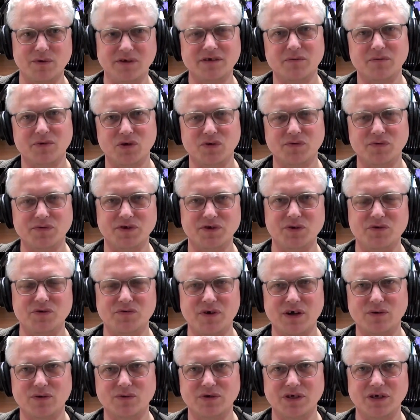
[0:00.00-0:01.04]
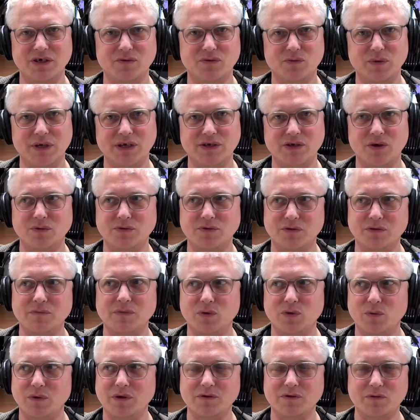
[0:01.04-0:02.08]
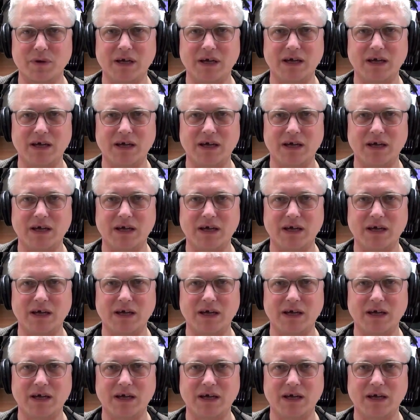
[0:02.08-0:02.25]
we told them that we were speaking to other labels,